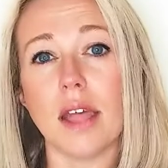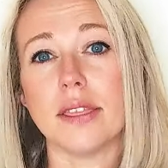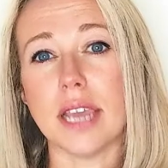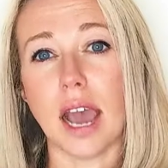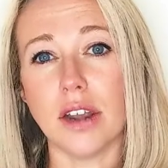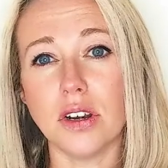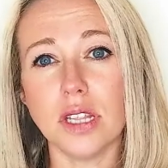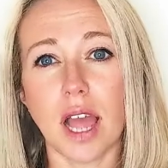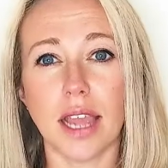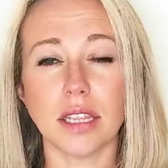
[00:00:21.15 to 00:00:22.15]
The
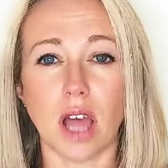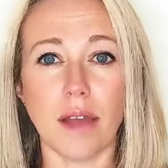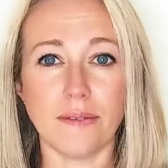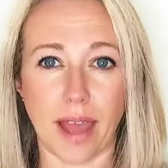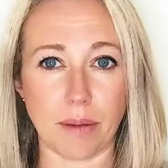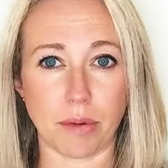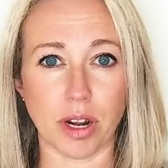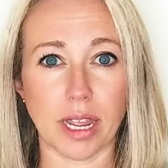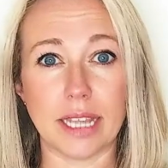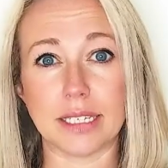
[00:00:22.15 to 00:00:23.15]
underlying lot
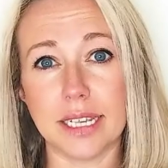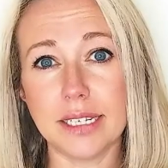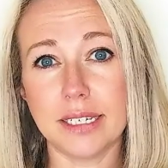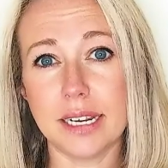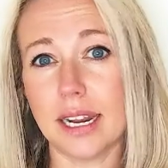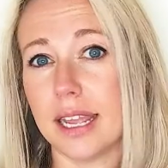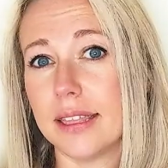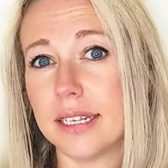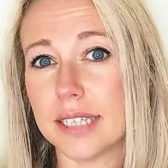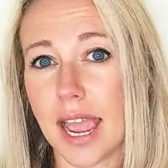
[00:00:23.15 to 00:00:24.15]
fabric is listed in
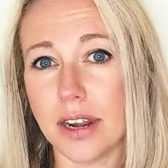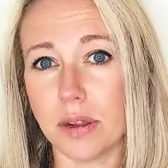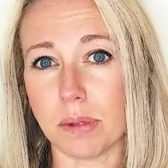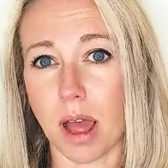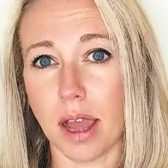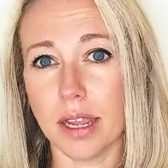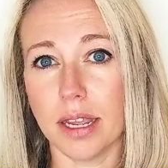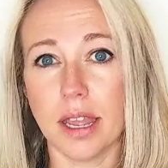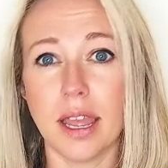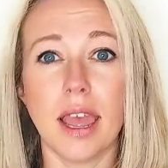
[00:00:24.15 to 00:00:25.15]
the title block
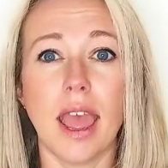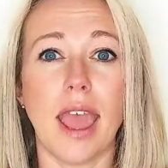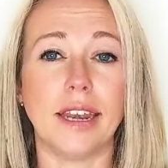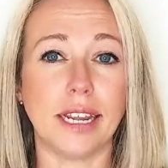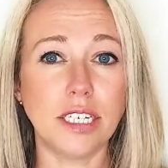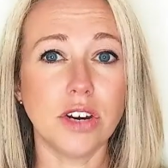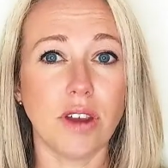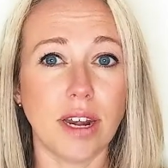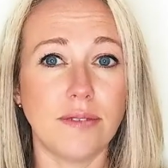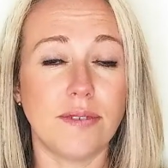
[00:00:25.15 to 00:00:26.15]
and
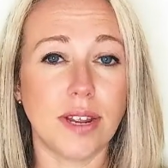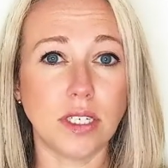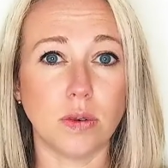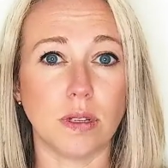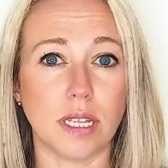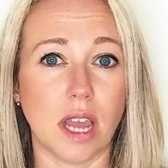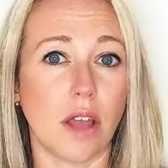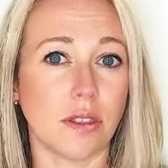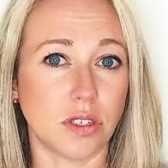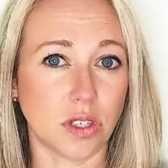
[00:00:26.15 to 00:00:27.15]
integrated visually
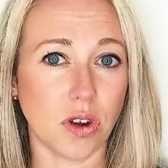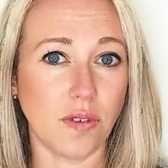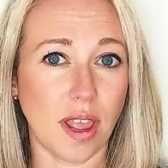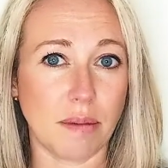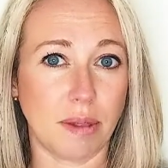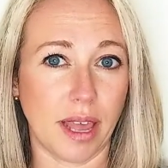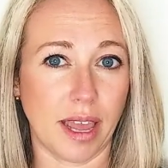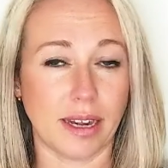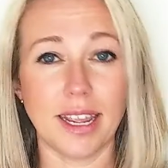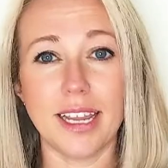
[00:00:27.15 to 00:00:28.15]
on the survey
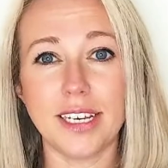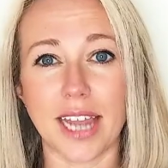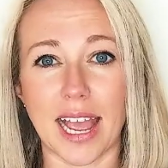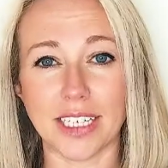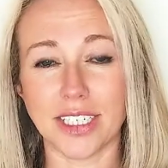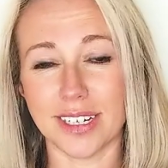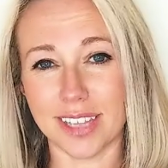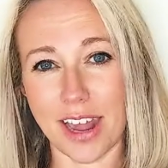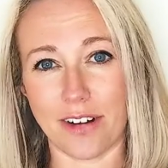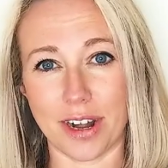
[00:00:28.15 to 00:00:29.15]
plan in dashed
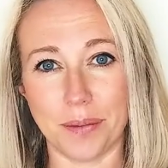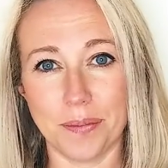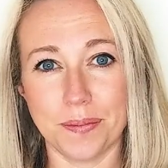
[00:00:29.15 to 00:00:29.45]
lettering.